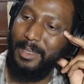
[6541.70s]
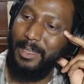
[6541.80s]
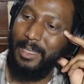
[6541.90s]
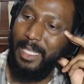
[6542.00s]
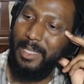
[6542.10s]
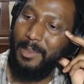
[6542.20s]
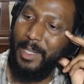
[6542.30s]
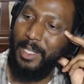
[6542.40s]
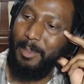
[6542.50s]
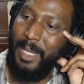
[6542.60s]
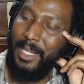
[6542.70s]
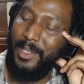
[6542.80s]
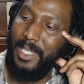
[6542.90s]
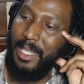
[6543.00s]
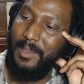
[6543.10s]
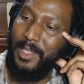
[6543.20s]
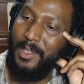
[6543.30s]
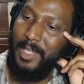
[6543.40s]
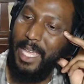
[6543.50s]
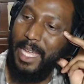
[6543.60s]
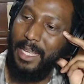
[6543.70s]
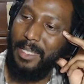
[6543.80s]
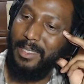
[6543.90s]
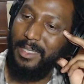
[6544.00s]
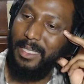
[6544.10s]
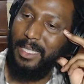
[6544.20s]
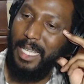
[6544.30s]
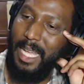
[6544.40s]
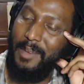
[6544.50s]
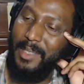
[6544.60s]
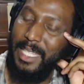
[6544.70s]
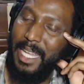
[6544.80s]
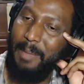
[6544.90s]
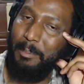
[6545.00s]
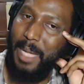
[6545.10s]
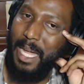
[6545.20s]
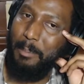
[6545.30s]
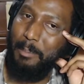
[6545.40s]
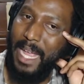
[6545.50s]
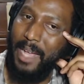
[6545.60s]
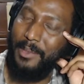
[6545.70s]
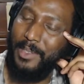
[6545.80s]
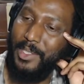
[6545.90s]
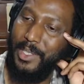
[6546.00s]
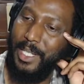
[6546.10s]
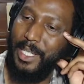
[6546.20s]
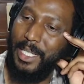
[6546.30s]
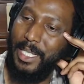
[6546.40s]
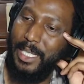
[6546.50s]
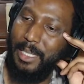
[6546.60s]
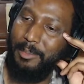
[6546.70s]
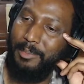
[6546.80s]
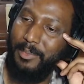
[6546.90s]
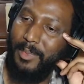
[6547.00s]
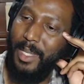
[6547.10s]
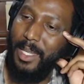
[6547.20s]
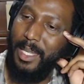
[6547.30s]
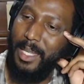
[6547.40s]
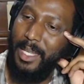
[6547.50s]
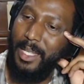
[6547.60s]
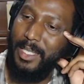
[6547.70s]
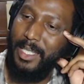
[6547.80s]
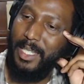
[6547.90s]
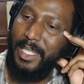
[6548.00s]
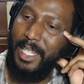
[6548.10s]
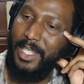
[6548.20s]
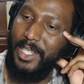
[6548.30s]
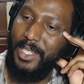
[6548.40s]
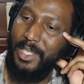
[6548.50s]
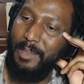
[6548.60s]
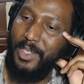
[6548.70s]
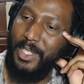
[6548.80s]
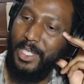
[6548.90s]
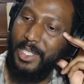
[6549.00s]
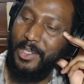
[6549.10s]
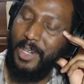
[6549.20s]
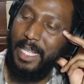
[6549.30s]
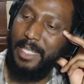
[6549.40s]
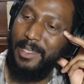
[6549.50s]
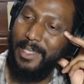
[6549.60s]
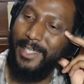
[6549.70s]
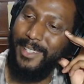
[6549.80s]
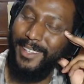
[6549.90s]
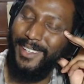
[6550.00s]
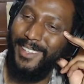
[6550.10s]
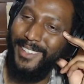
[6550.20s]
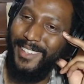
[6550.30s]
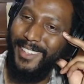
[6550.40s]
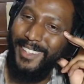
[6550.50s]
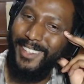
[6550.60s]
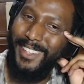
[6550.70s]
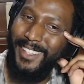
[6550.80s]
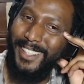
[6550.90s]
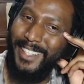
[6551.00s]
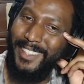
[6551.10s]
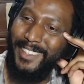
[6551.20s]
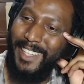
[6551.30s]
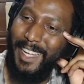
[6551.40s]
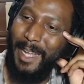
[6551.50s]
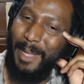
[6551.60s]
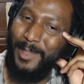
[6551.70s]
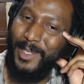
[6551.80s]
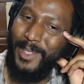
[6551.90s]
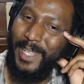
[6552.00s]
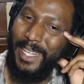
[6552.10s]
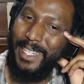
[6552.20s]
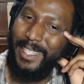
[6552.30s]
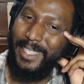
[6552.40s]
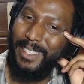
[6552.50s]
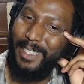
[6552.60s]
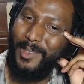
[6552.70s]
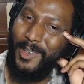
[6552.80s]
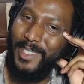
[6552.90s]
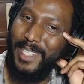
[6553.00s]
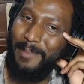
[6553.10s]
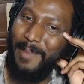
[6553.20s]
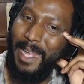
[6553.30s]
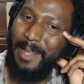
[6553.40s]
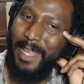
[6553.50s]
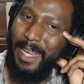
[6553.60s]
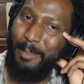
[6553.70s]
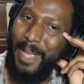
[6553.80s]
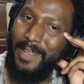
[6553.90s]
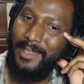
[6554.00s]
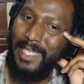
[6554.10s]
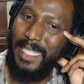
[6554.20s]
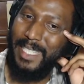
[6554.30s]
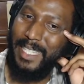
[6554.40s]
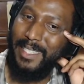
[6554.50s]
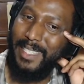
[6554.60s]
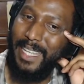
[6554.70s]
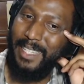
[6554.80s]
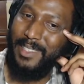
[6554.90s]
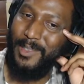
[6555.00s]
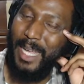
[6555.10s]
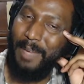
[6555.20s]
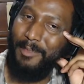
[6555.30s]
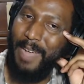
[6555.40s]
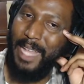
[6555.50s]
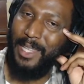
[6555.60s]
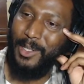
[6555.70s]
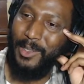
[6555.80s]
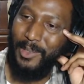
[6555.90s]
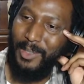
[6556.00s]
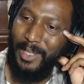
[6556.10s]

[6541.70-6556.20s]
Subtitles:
that's where you bind yourself to. Yeah, I would say I'm bound to the teachings of Jesus Christ. You know, I'm sure, like, of course I'm not like bound in the sense like, do I follow